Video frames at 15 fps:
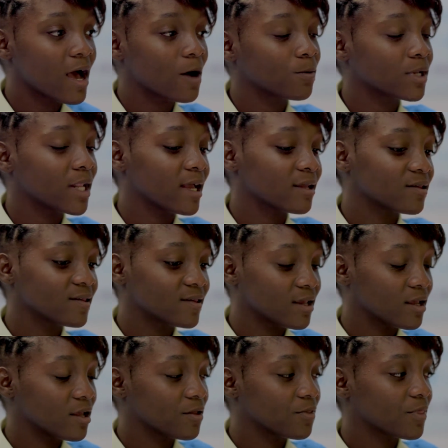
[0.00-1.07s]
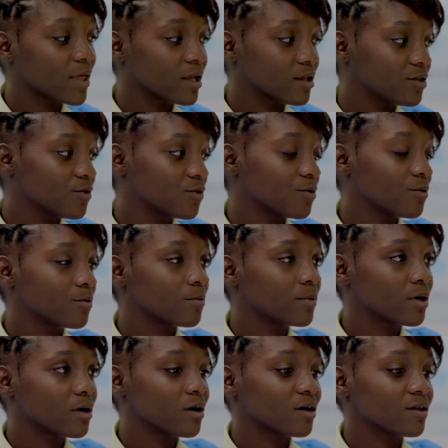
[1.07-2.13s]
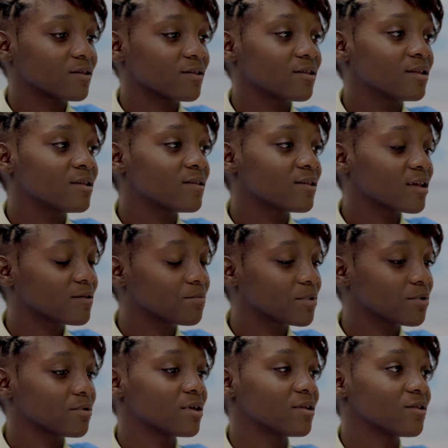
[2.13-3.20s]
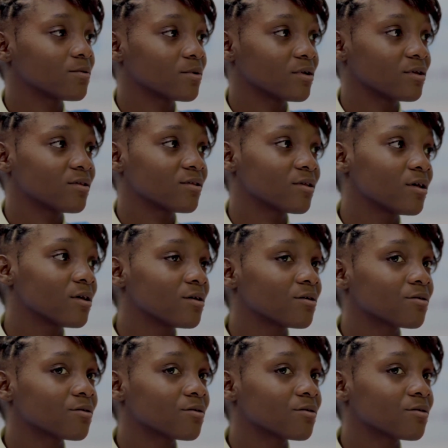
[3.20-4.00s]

I would like to say thank you because this experience was